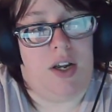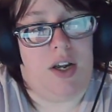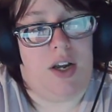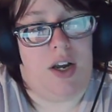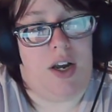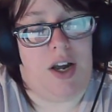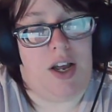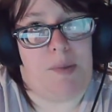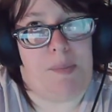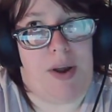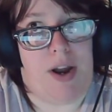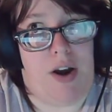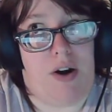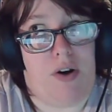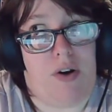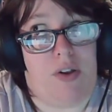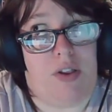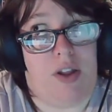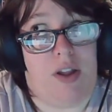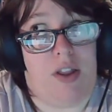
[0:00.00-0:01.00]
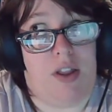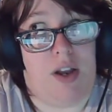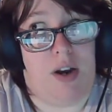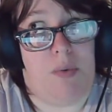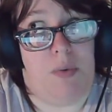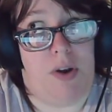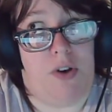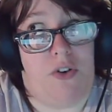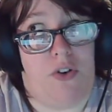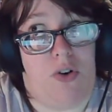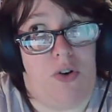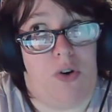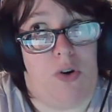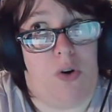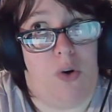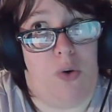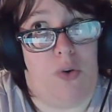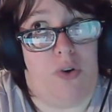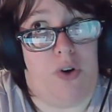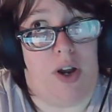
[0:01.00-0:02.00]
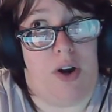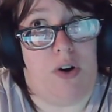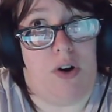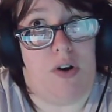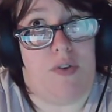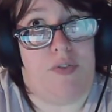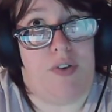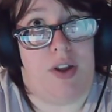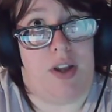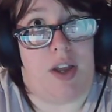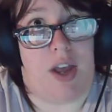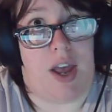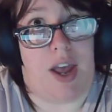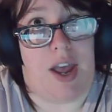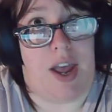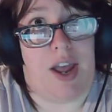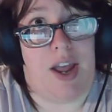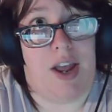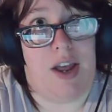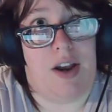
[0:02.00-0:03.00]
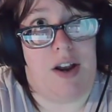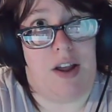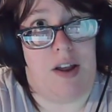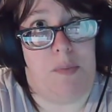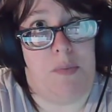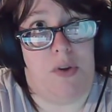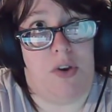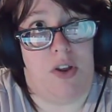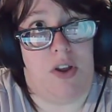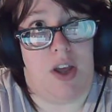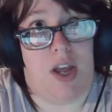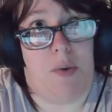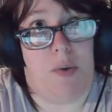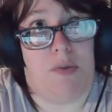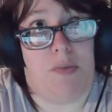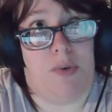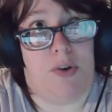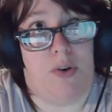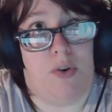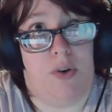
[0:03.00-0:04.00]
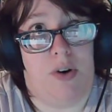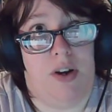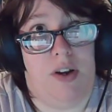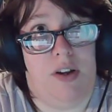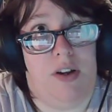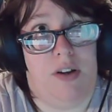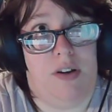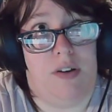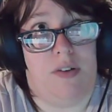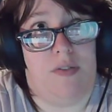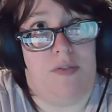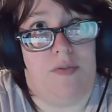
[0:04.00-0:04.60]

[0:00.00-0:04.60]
And apparently the original holder, I don't know if he can communicate with Midoriya,